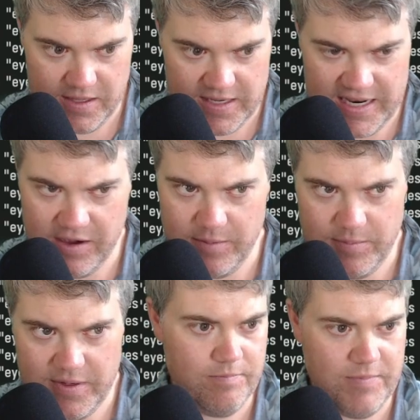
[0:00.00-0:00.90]
Now
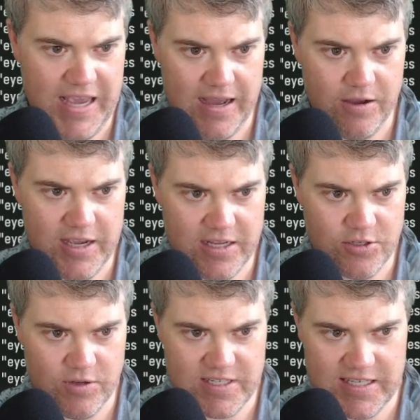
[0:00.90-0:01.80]
Yeah, okay.
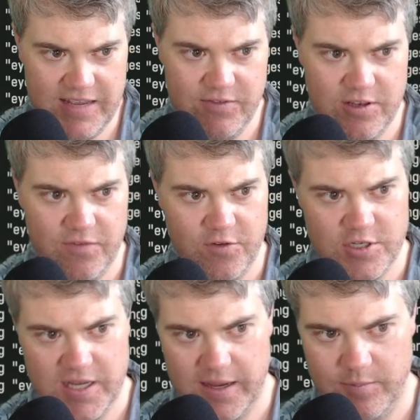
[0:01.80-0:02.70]
So it's even the
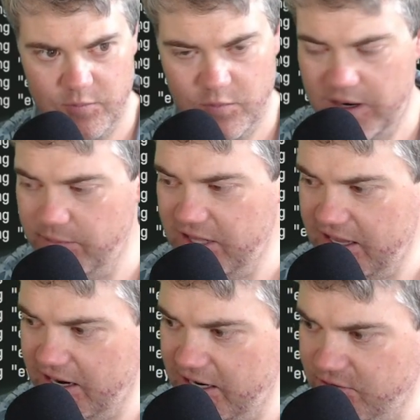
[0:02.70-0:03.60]
first time when I'm
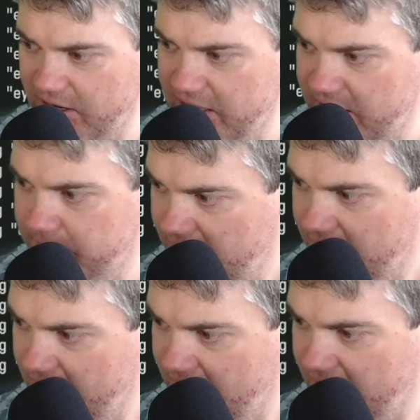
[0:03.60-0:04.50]
clicking on it directly.
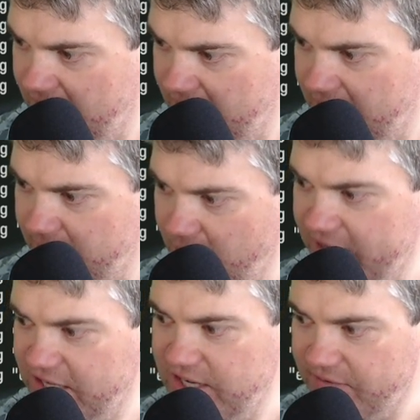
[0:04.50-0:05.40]

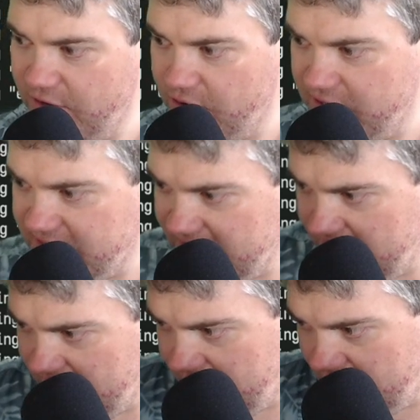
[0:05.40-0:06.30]
Okay, so you have to go and
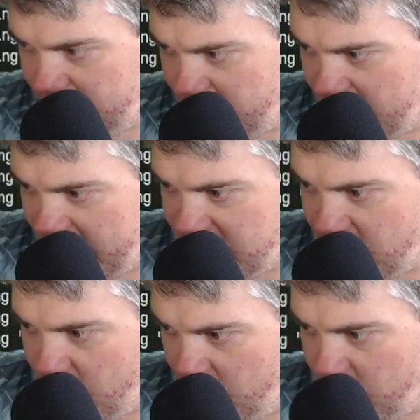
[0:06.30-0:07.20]
sleep. All right,
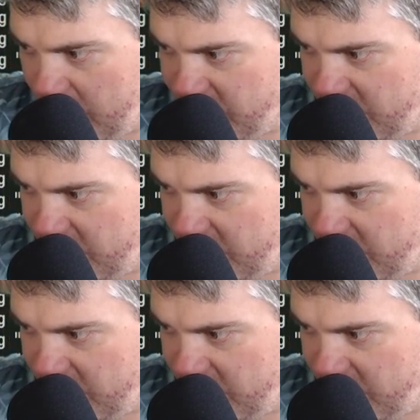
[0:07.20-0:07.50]
so we'll have to